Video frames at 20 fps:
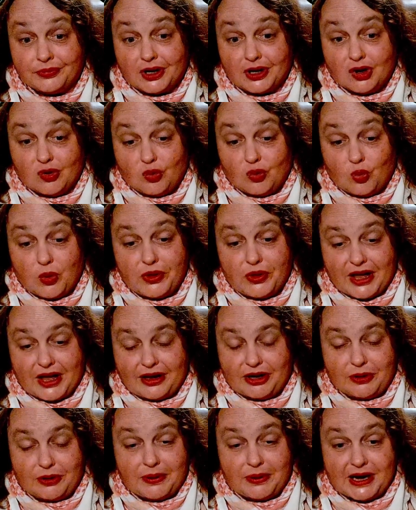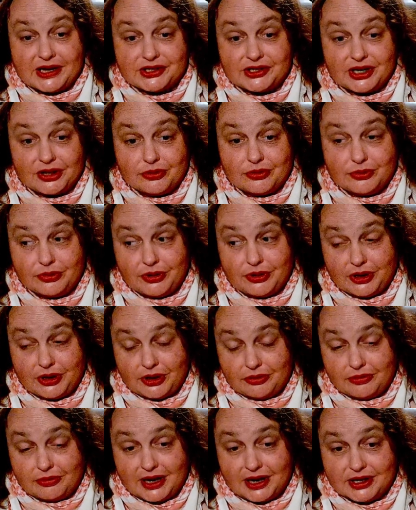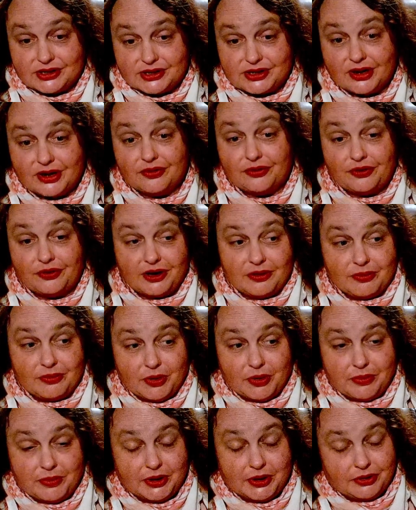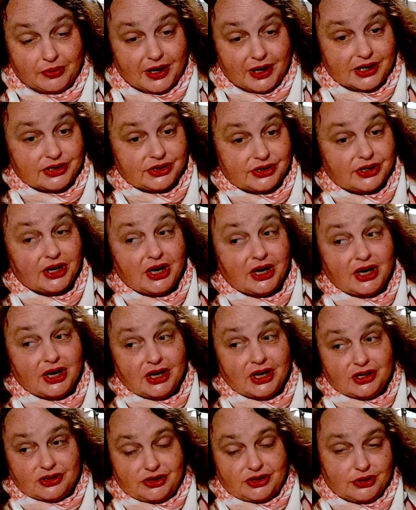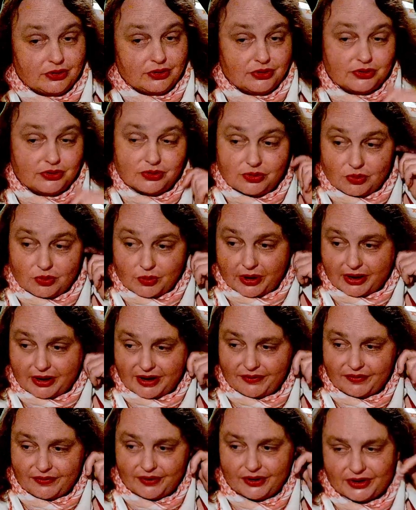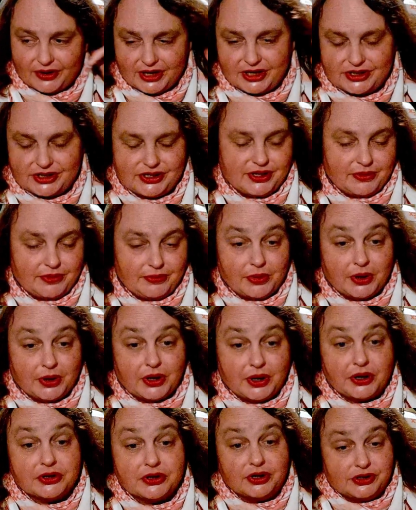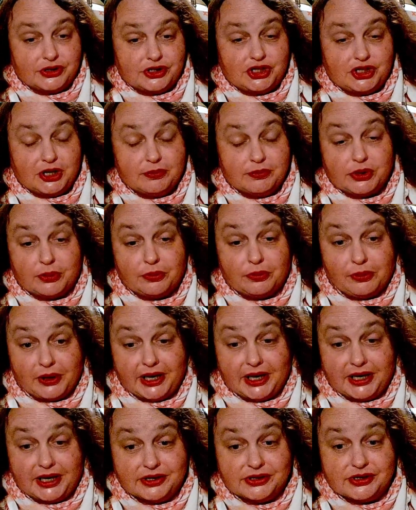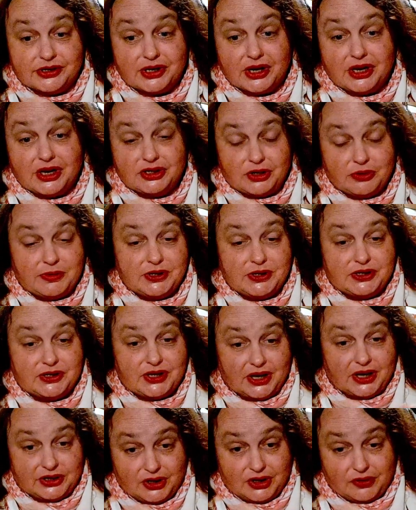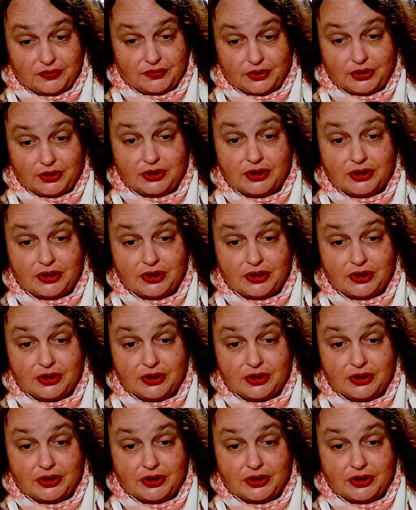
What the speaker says: without it passing through the U.S. from the Midwest to wherever it's embarked on ships or planes to be sent over